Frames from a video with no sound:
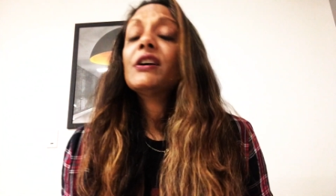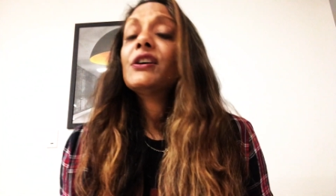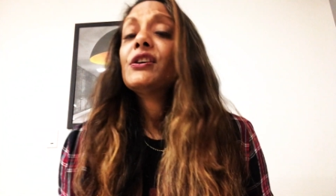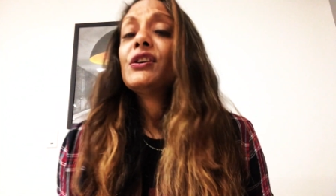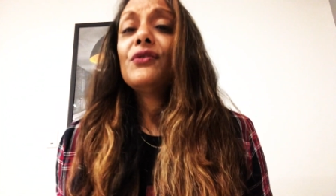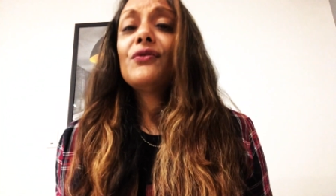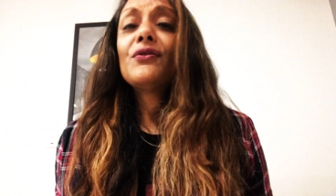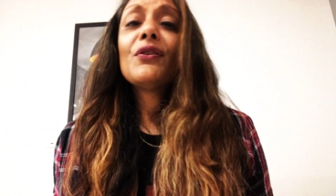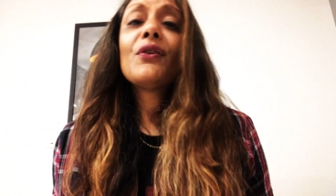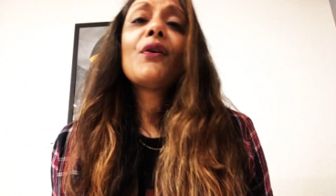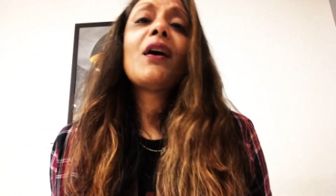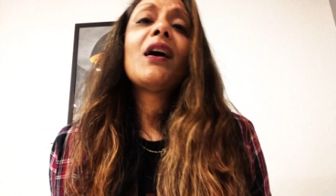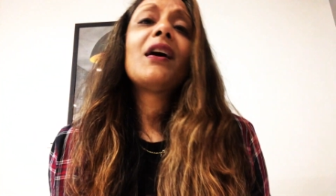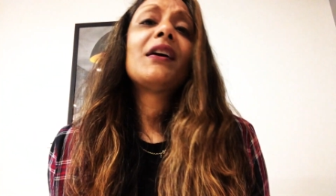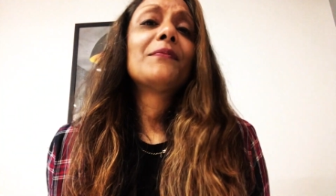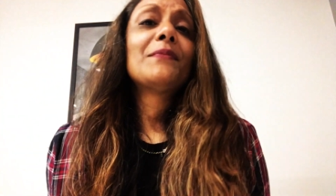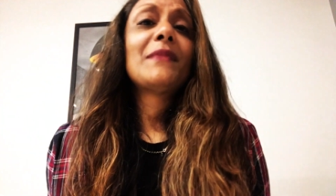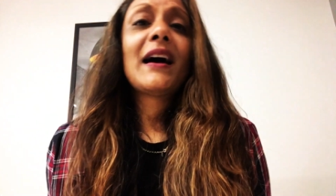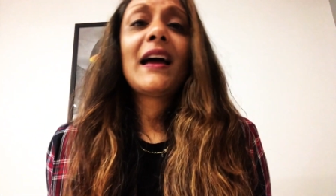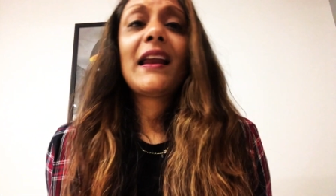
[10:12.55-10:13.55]
you don't
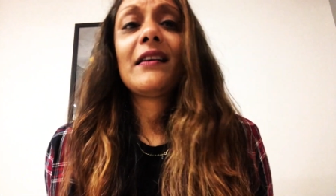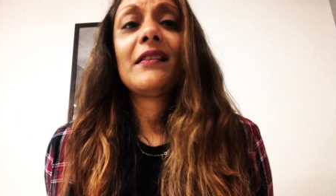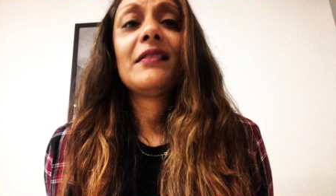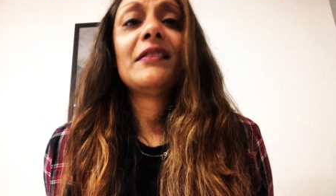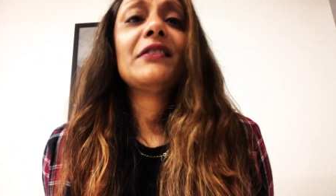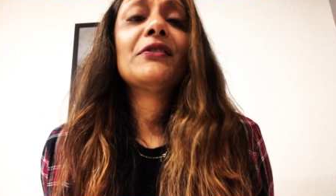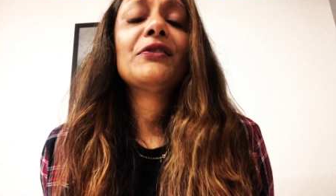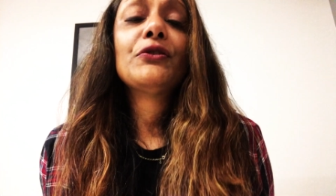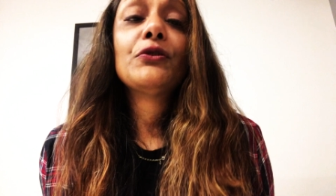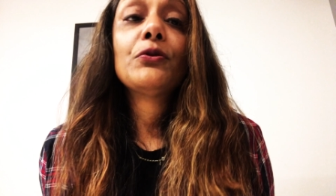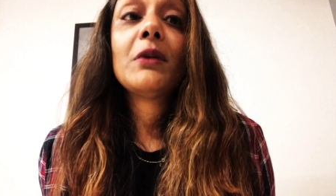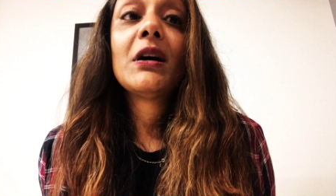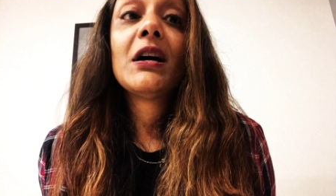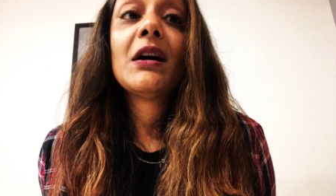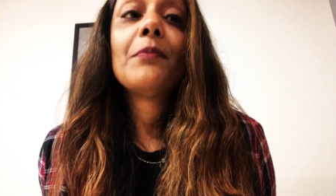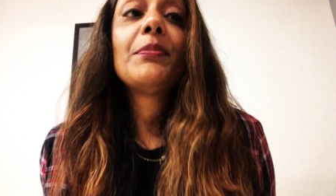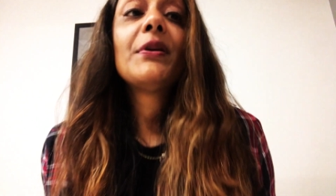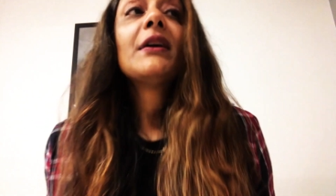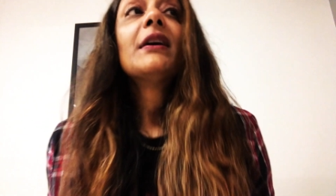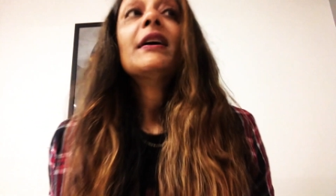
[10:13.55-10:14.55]
automatically lube
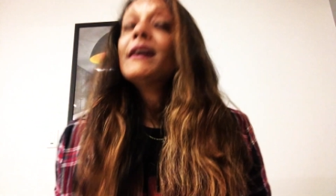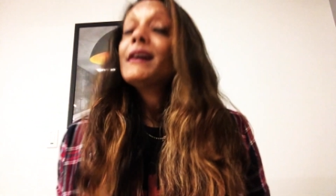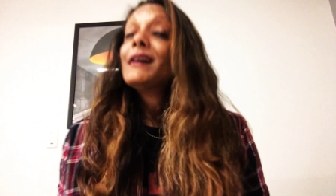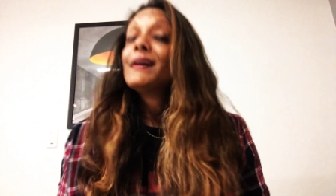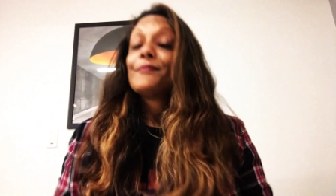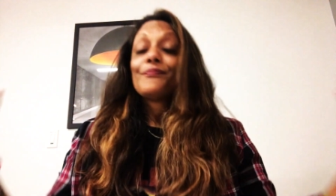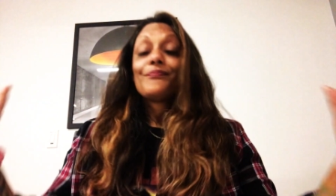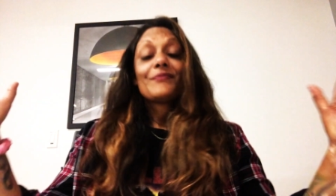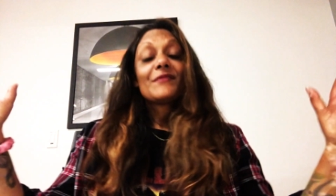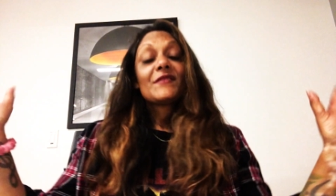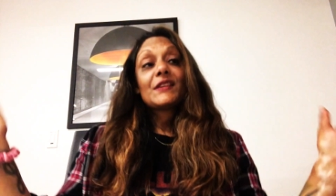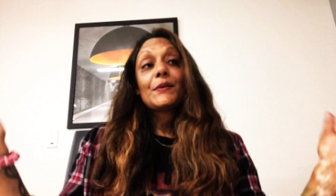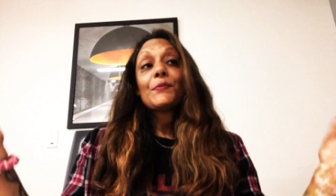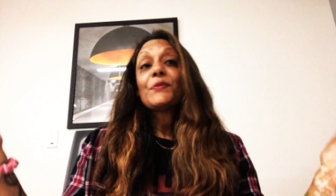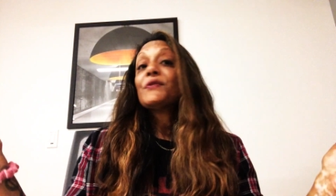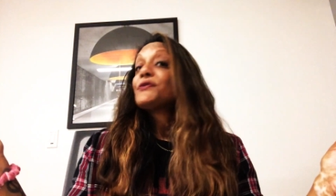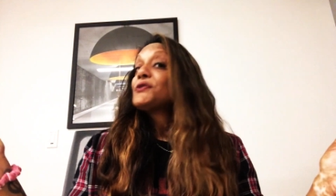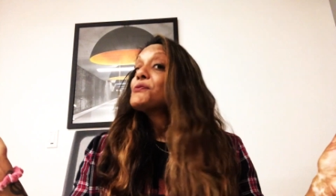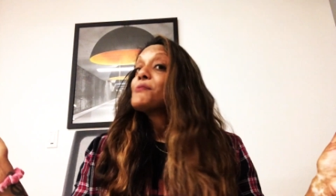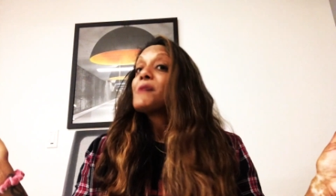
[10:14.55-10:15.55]
up some
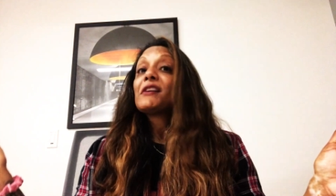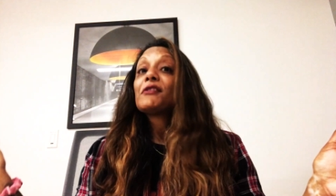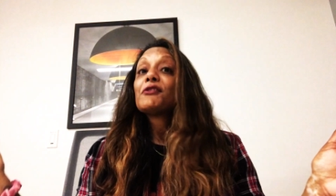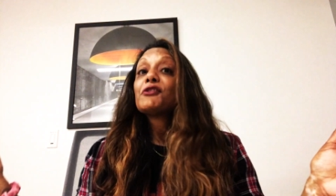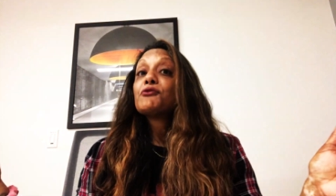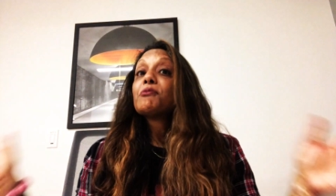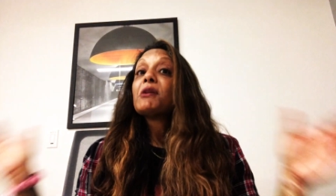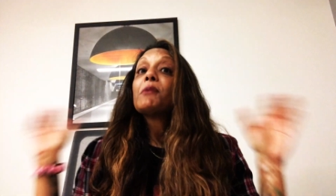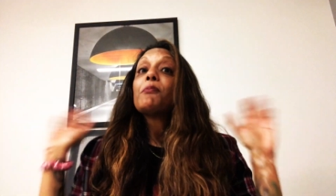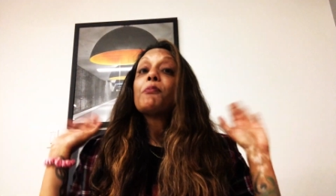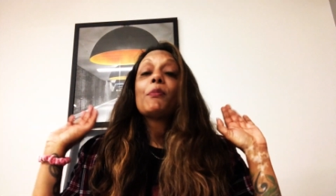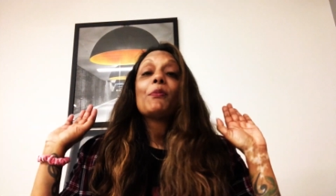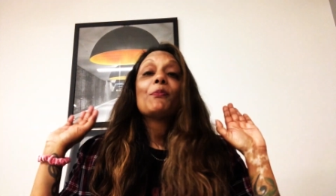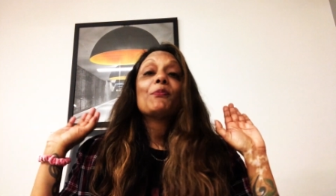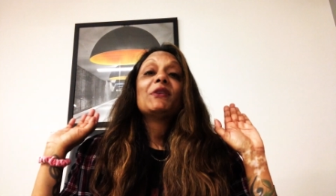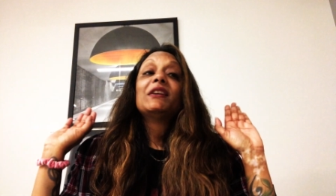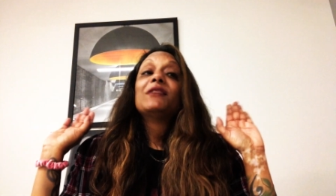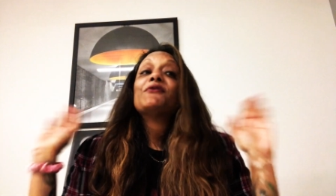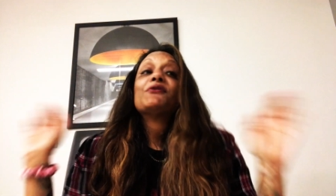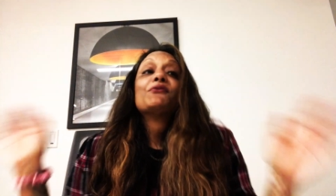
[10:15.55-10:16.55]
of you might lube up
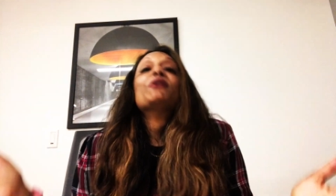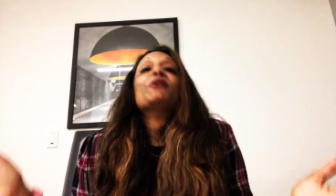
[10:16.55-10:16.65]
even